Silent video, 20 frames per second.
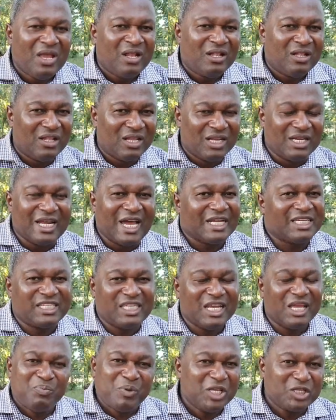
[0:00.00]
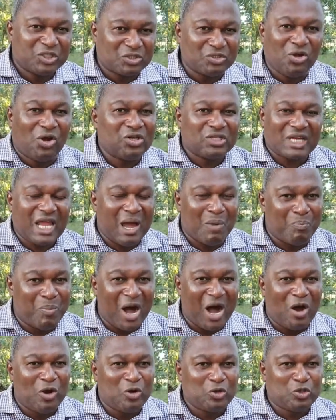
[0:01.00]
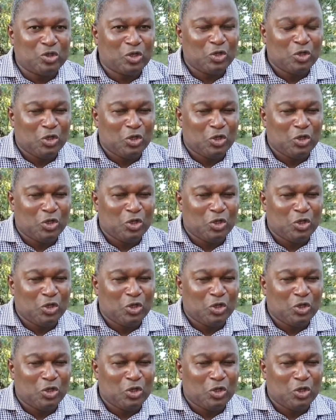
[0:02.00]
Leadership is not about